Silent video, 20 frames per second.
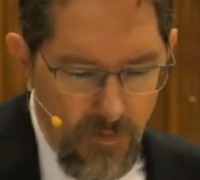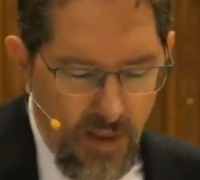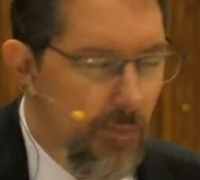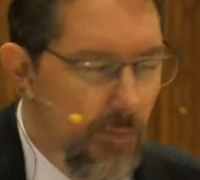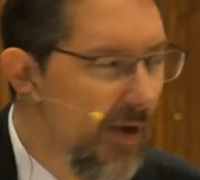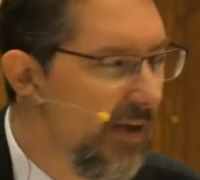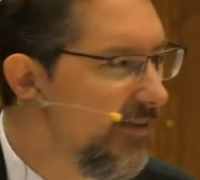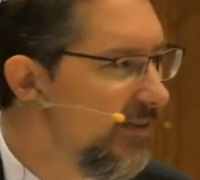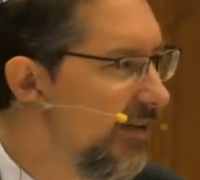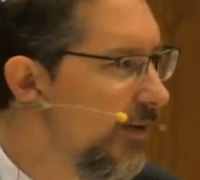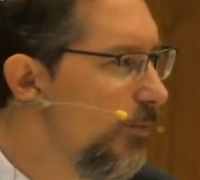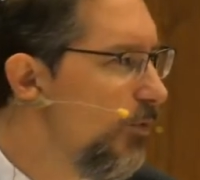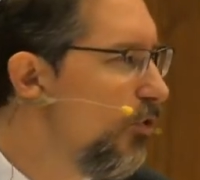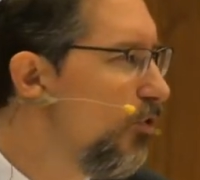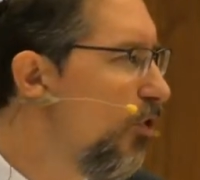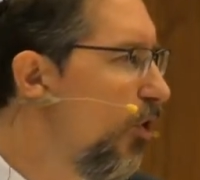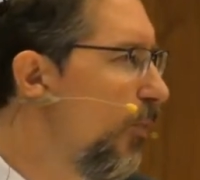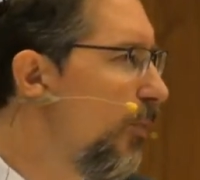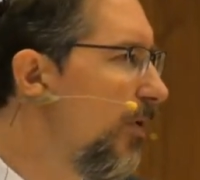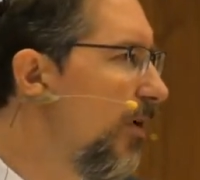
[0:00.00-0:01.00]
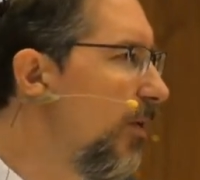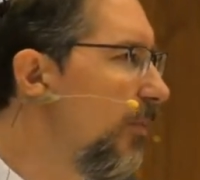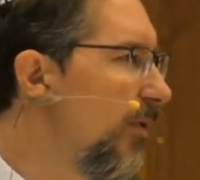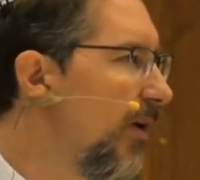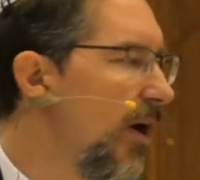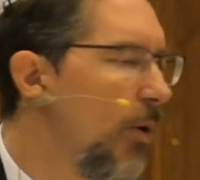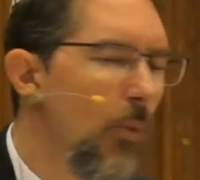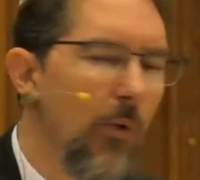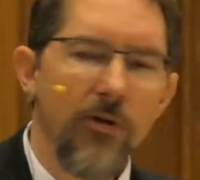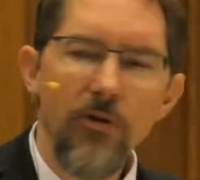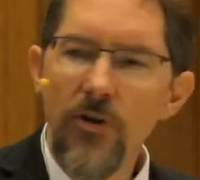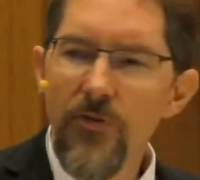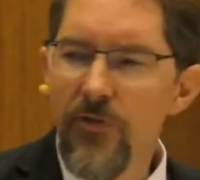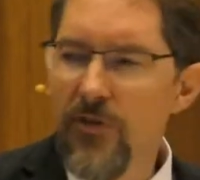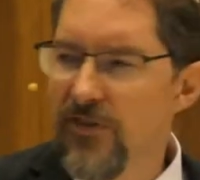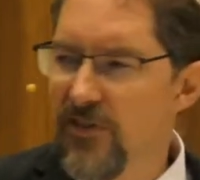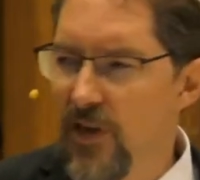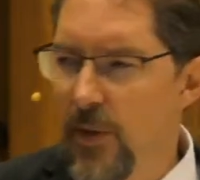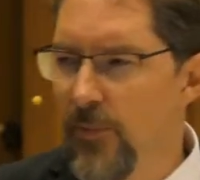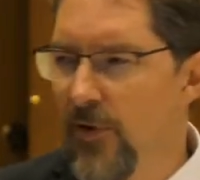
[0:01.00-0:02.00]
It may seem utopian, but I wonder if
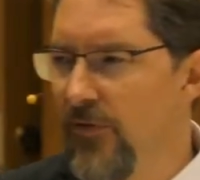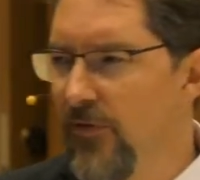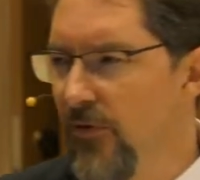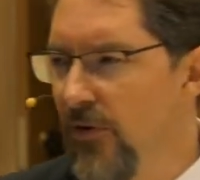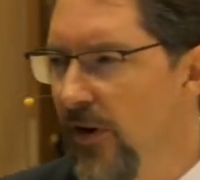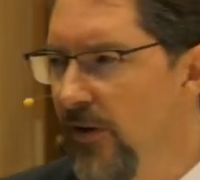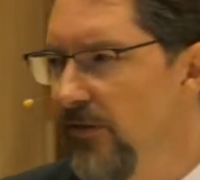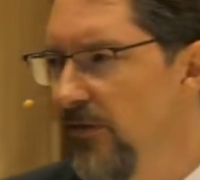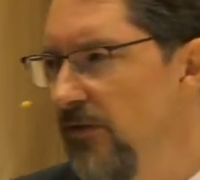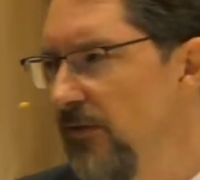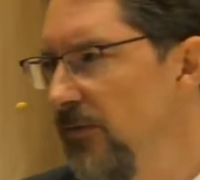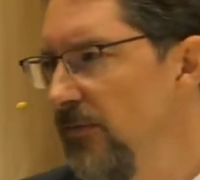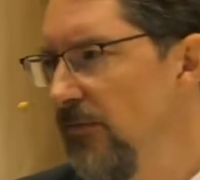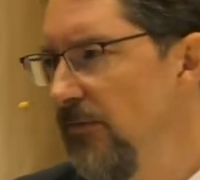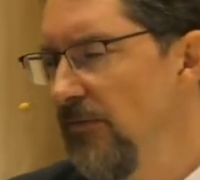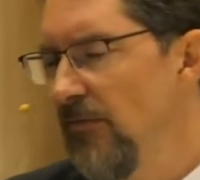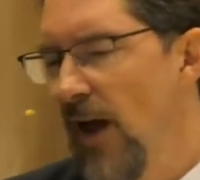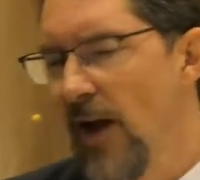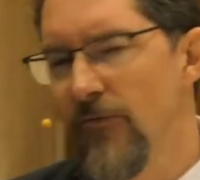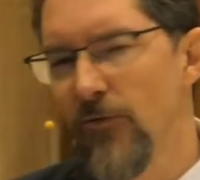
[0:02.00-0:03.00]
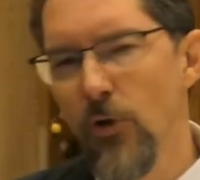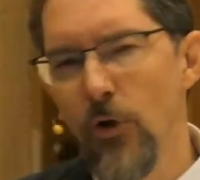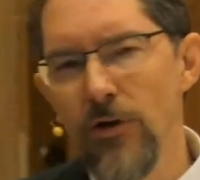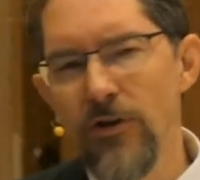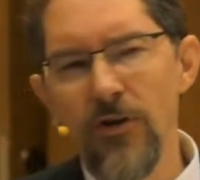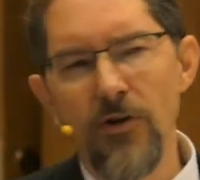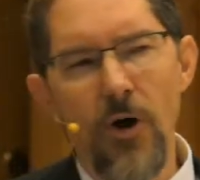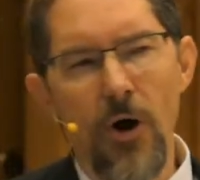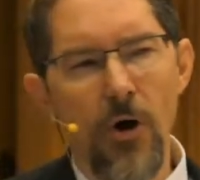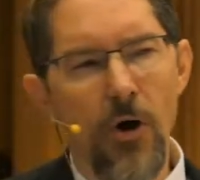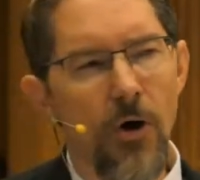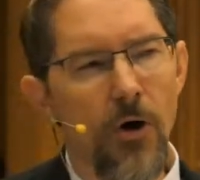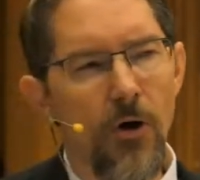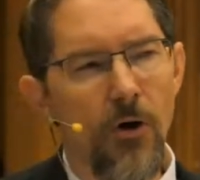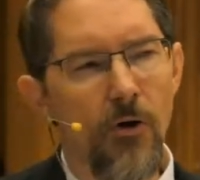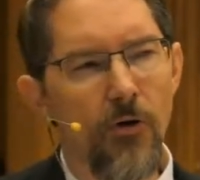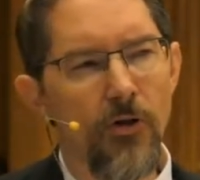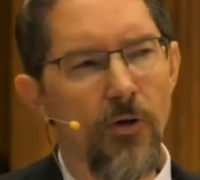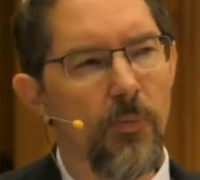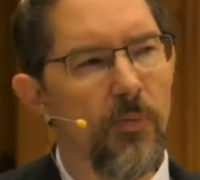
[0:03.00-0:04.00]
it's coming for us. I've looked at
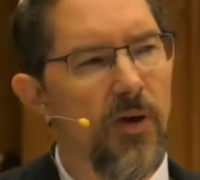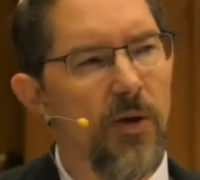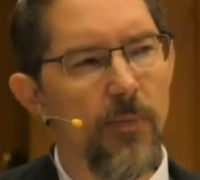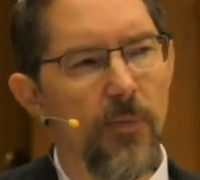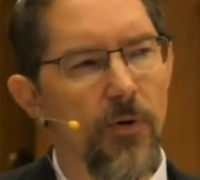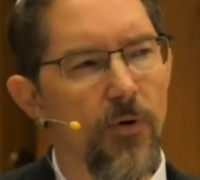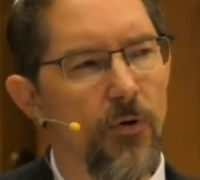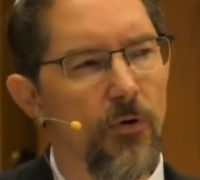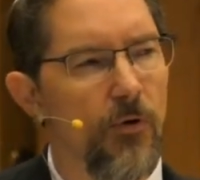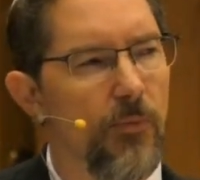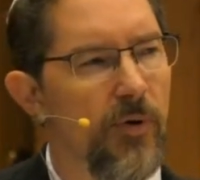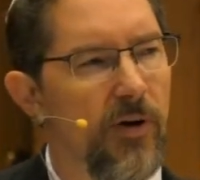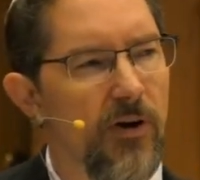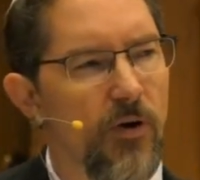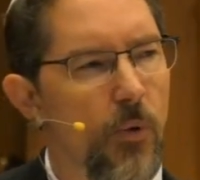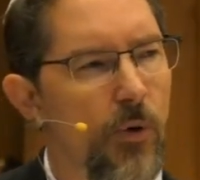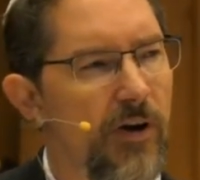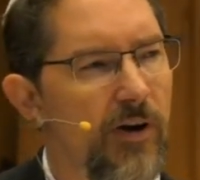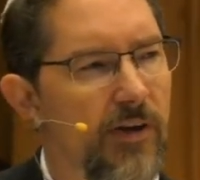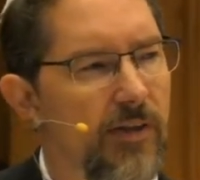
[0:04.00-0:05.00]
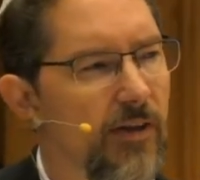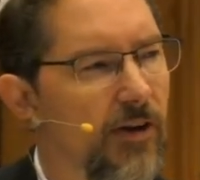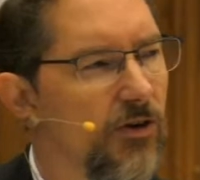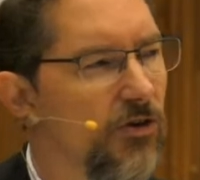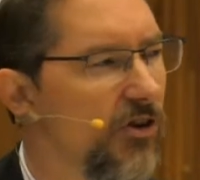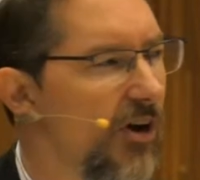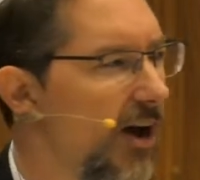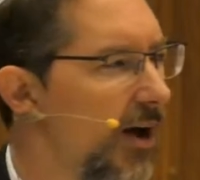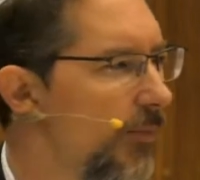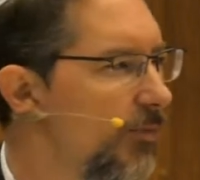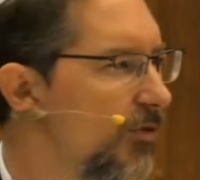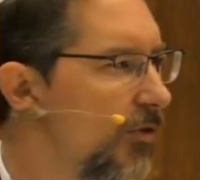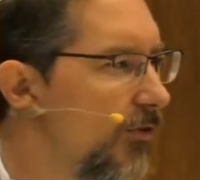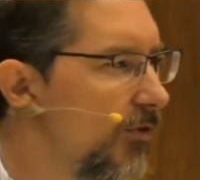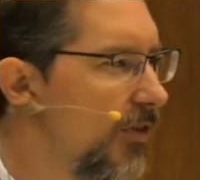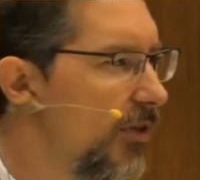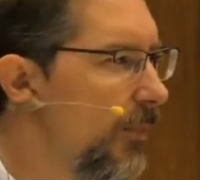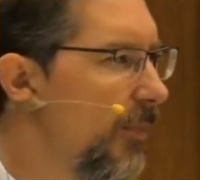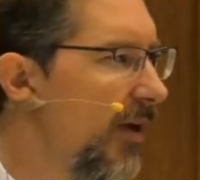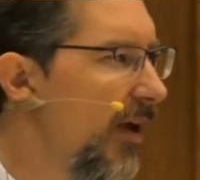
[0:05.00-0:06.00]
all the people who've been quitting their jobs
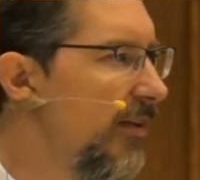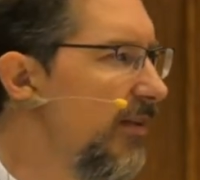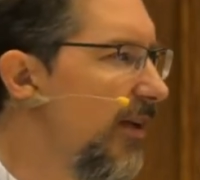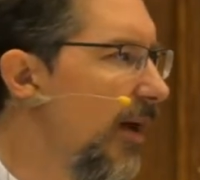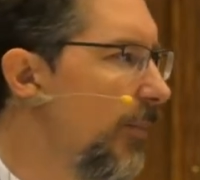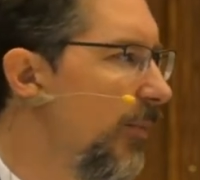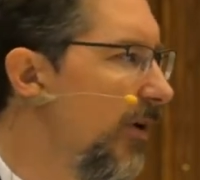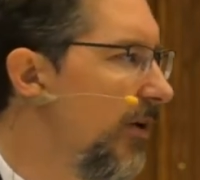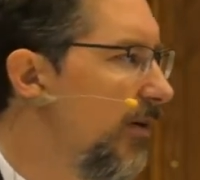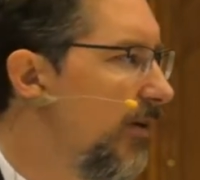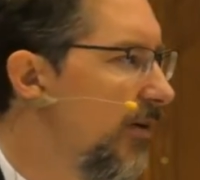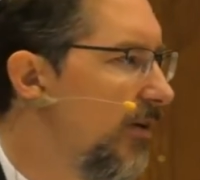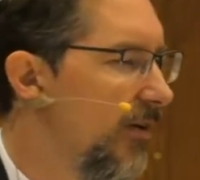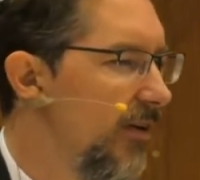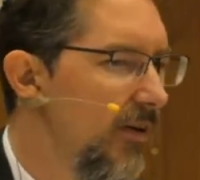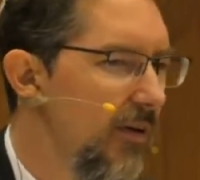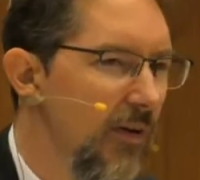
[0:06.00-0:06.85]
over the pandemic.